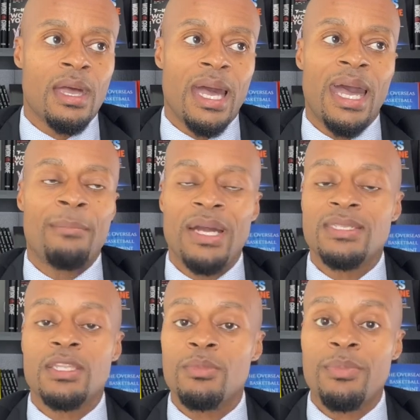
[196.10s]
I might
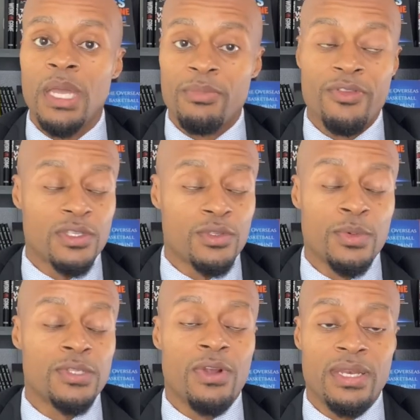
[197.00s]
still be playing professional
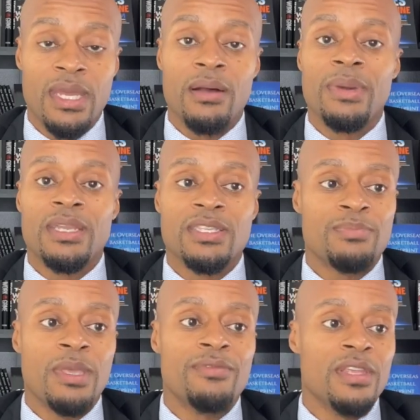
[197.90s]
sports right now. I might have just
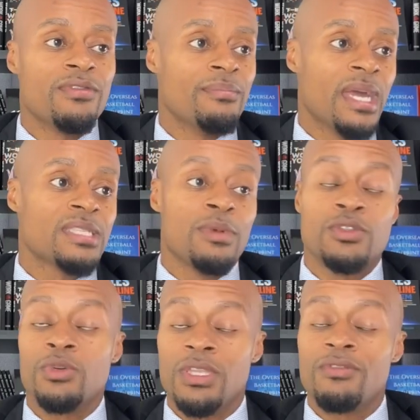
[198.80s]
pivoted from basketball
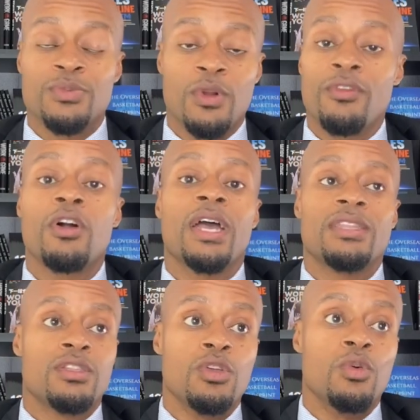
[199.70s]
to a different sport. If all I had
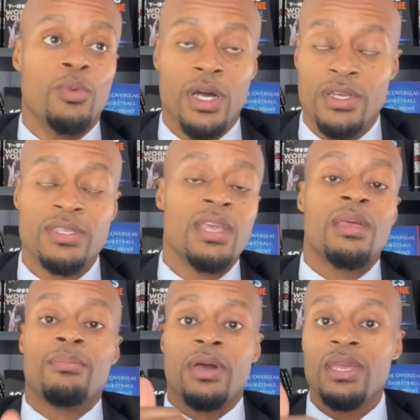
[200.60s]
to do was
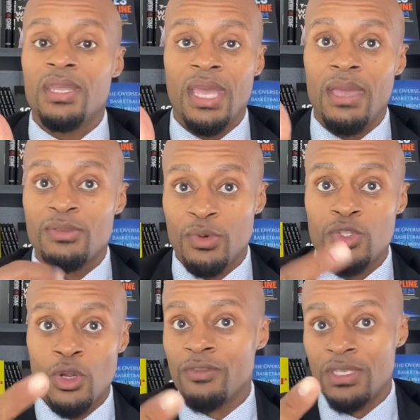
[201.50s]
play in the games, win
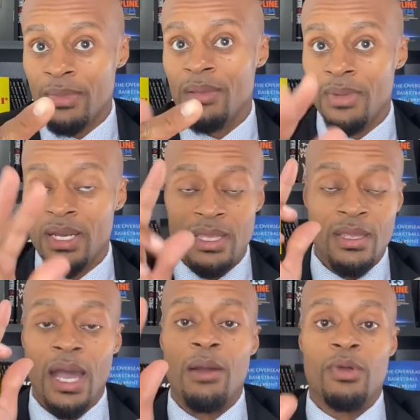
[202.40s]
trophies, and make
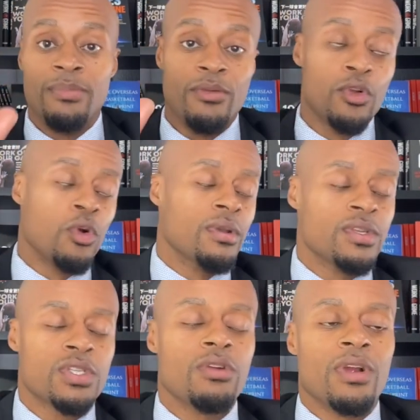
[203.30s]
money, I wouldn't be recording the
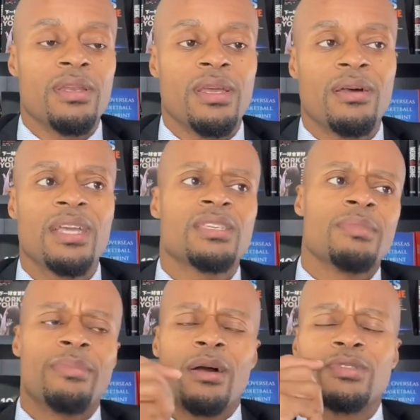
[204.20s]
show right now. Actually,
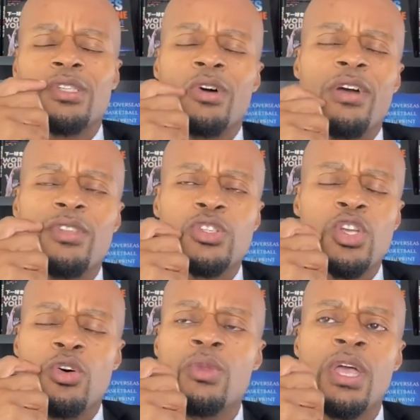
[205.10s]
maybe I would still have this
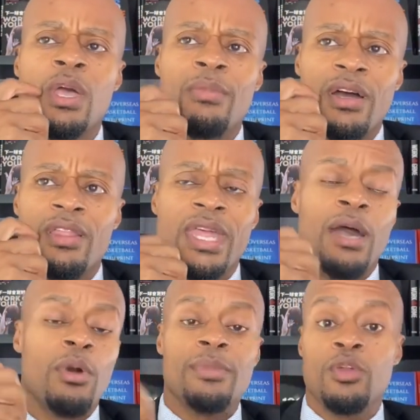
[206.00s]
show. But other than that, I
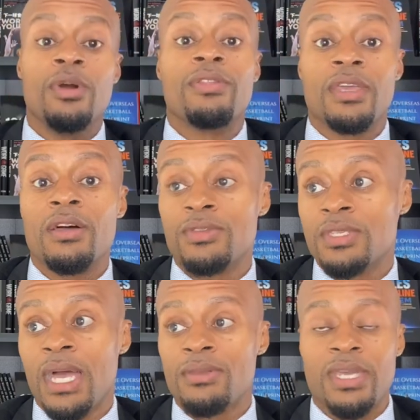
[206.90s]
wouldn't be doing anything
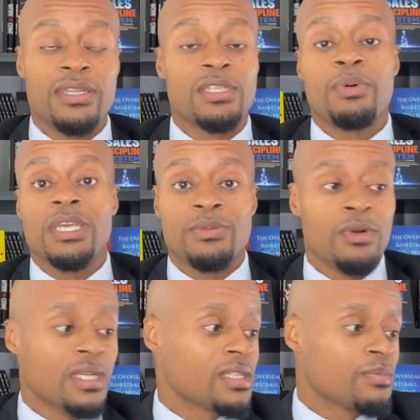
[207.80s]
else outside of just playing
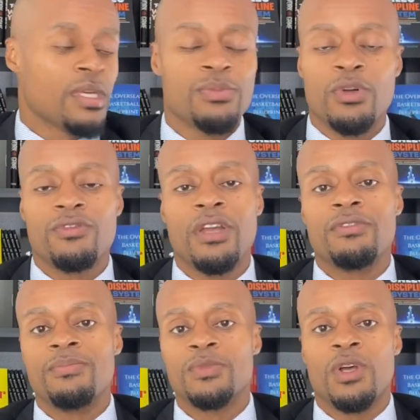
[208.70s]
sports. I just play sports forever.
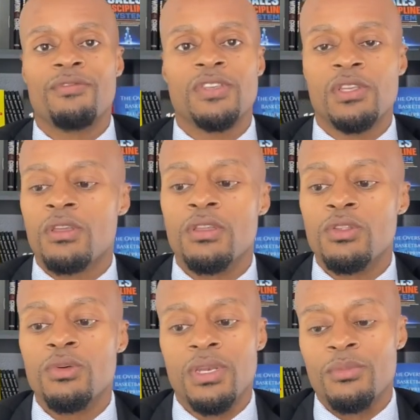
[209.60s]
So I physically couldn't
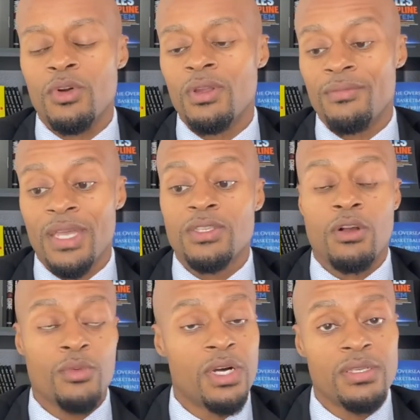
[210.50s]
do it anymore. If that's all
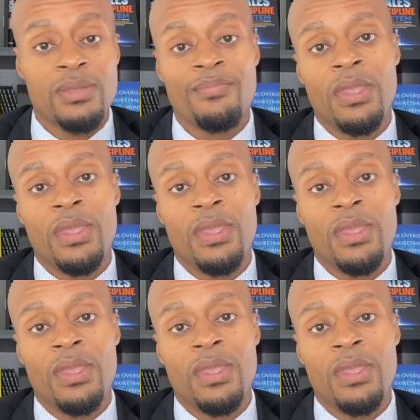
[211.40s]
it was.